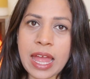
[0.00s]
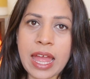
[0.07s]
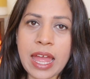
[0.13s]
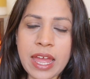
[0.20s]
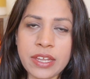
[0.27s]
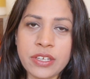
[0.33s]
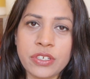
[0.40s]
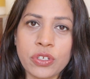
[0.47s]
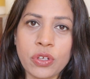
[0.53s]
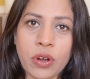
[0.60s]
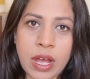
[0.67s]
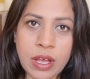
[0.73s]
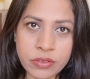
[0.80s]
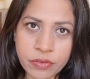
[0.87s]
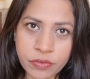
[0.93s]
and your
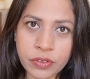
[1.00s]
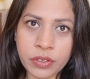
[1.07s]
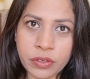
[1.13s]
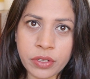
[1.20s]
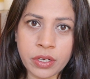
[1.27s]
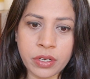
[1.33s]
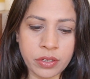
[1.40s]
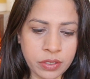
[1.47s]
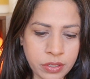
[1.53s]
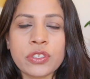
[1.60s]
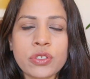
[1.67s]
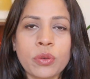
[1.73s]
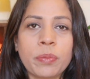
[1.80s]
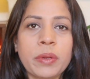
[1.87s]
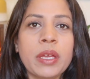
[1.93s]
house of career.
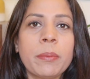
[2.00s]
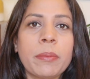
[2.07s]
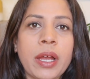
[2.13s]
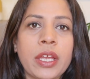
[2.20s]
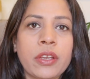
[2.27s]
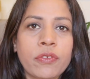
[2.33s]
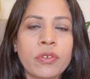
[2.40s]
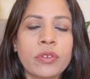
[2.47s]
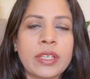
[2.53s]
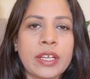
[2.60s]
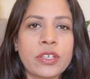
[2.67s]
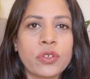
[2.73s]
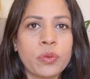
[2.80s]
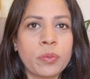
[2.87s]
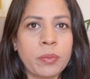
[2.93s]
So be mindful
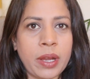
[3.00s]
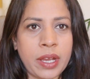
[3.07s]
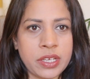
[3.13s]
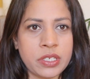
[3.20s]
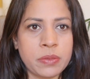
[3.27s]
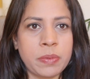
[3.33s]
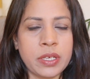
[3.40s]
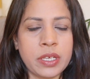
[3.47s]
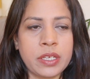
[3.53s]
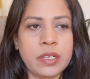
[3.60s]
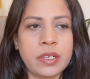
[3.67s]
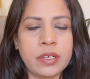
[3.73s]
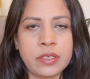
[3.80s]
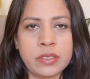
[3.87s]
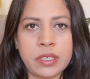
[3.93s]
that you might be
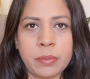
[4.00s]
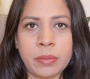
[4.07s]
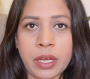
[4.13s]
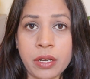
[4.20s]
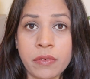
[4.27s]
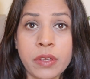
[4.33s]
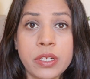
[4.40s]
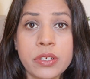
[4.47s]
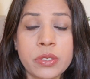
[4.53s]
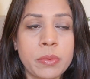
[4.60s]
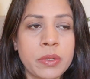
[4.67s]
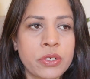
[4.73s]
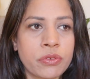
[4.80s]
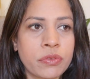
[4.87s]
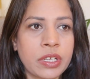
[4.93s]
in some kind of
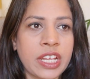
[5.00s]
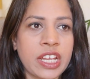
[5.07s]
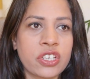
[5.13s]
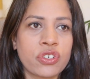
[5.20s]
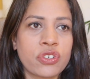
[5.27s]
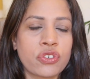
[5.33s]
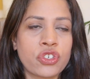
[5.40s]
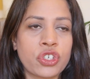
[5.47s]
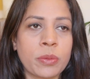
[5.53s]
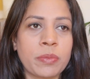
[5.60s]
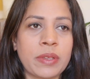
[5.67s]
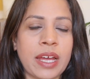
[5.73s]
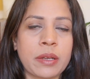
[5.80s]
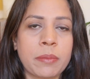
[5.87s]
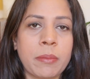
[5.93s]
intimate
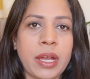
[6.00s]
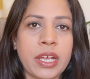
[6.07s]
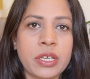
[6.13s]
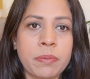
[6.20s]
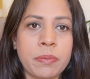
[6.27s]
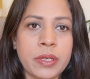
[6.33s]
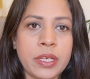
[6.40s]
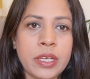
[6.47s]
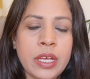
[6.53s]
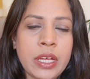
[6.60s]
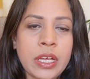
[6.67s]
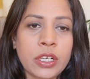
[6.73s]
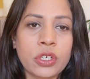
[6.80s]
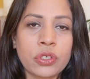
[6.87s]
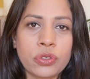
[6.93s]
relationship that might be
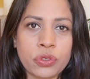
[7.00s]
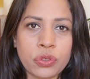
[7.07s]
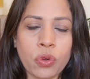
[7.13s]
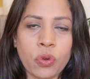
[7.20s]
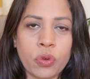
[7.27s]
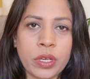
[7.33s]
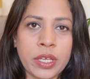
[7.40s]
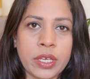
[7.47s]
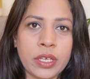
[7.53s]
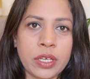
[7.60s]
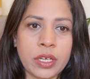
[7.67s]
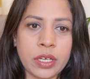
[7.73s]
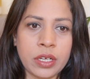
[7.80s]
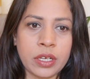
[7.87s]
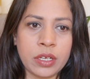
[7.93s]

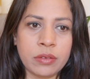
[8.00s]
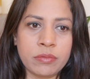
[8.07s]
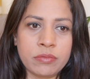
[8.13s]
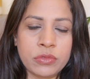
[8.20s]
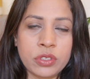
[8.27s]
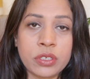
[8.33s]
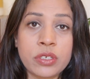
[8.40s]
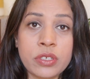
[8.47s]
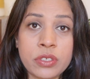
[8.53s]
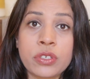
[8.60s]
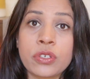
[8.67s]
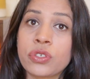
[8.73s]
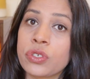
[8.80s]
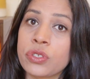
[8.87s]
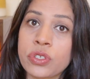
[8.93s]
controlling the
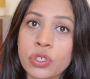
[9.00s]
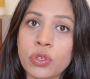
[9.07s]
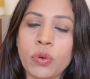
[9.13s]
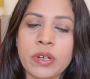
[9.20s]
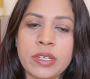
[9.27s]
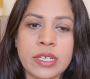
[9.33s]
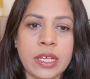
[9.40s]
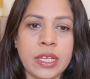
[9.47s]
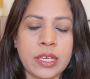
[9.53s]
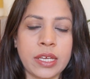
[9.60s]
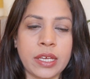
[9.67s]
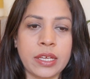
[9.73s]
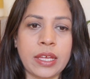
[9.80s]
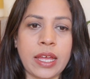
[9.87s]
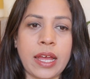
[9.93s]
decisions you are
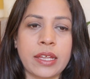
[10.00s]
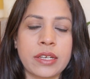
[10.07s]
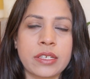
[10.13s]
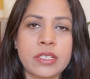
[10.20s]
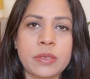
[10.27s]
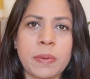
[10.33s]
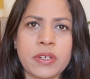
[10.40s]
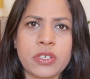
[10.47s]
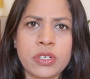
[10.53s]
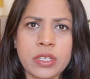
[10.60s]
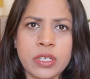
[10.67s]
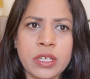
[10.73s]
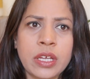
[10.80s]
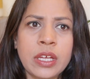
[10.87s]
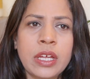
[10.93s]
taking, and
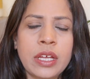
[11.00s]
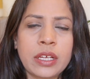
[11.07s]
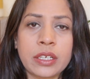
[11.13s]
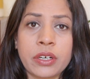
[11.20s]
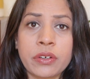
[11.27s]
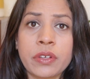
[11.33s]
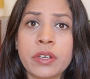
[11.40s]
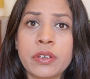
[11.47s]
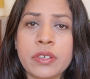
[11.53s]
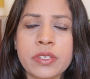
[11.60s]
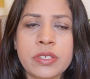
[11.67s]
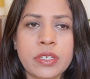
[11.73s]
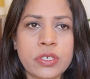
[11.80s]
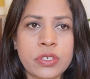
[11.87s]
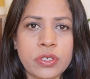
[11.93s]
especially career
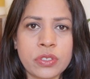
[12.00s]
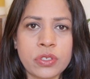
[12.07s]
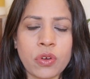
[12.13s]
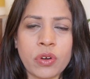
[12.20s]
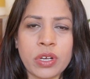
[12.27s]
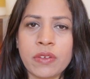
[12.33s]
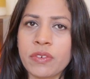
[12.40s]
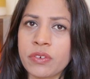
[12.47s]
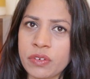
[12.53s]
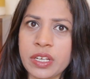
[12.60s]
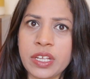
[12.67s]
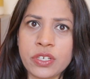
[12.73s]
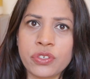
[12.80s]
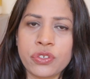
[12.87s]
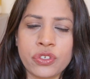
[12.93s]
decisions or even
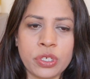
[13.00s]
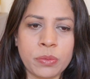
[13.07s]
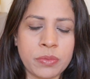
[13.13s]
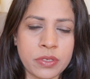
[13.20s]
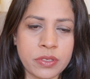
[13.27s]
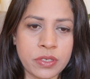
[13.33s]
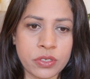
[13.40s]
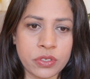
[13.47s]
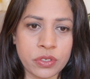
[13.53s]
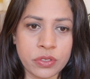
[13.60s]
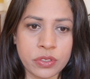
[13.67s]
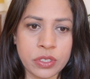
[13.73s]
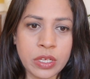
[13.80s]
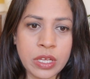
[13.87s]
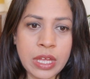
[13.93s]
relationship
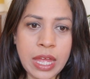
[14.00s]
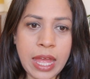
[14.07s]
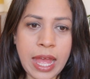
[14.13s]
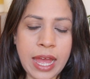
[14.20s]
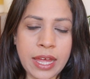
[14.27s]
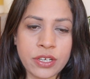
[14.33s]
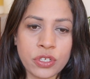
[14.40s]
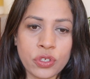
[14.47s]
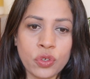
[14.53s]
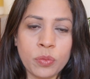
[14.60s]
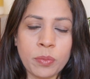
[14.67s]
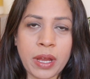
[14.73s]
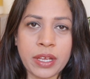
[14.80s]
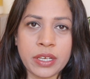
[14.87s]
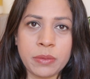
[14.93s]
decisions. And you
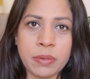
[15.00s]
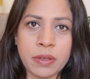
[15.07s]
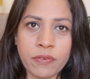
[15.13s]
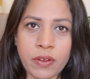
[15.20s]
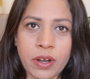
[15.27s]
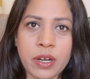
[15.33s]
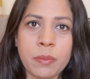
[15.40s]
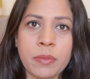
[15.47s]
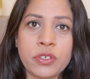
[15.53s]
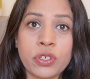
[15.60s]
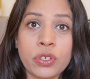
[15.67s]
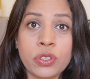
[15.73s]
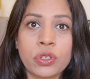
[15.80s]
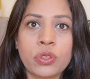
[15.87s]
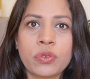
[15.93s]
might be very much
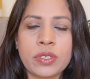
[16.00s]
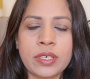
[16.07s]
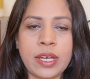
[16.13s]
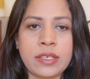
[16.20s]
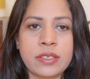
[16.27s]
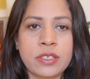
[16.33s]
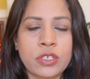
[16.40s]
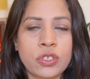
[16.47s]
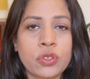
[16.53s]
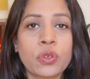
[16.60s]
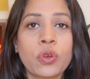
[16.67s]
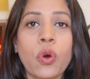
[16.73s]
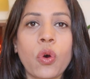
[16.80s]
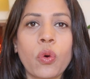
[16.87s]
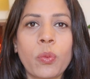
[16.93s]
enthusiastic to
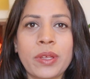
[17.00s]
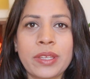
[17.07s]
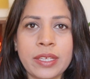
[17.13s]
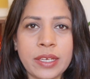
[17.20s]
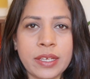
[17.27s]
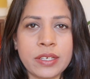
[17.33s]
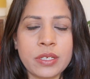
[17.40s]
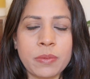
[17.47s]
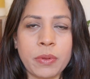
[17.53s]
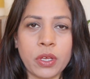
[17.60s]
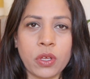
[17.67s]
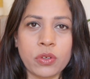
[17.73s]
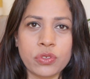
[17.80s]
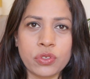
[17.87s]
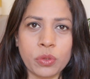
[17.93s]
go with it,
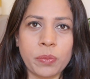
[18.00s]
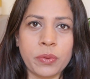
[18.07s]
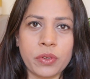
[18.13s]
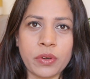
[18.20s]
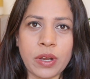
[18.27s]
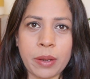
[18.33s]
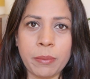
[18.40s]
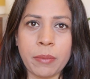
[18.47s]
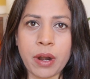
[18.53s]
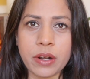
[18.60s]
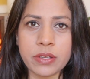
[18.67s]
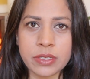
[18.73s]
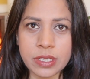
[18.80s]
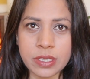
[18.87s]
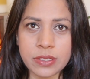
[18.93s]
because Jupiter and
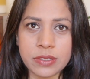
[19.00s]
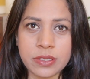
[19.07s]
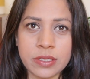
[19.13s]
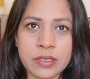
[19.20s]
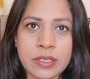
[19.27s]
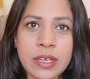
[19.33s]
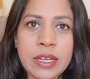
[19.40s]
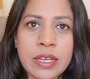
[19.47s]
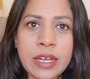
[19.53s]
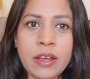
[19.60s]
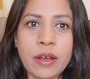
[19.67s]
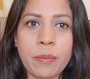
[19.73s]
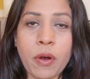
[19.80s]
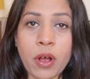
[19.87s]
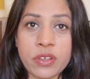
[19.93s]
Mars is this
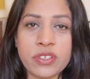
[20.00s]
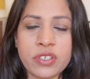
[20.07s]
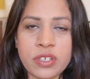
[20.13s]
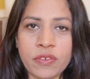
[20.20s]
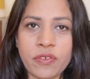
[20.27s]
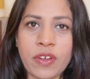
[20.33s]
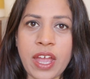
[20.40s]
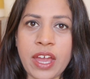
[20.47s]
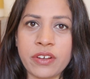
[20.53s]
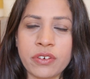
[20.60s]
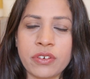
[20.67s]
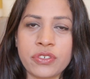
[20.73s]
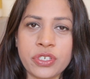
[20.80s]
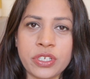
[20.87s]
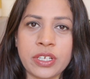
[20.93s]
positive
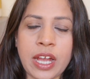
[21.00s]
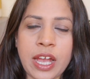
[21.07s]
energy